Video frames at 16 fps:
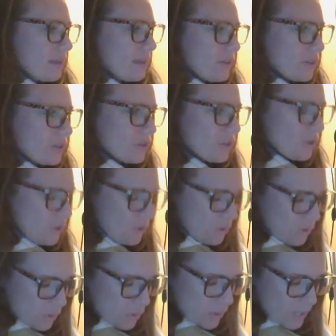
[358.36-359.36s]
They're
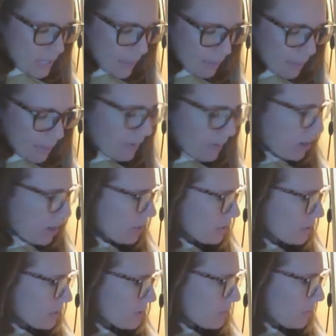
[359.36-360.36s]
two separate
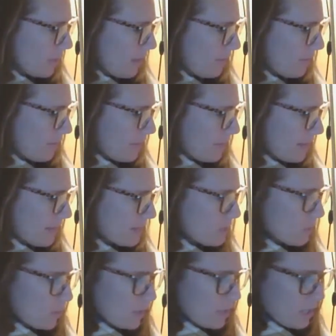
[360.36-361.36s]
parts. We have a
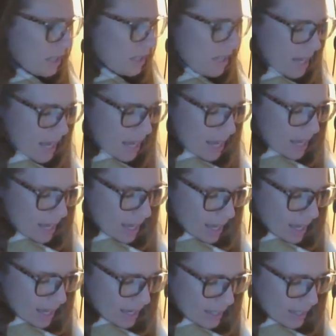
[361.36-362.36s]
base word
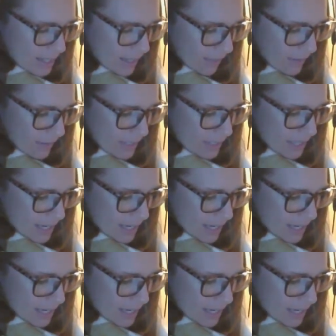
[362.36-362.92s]
and a suffix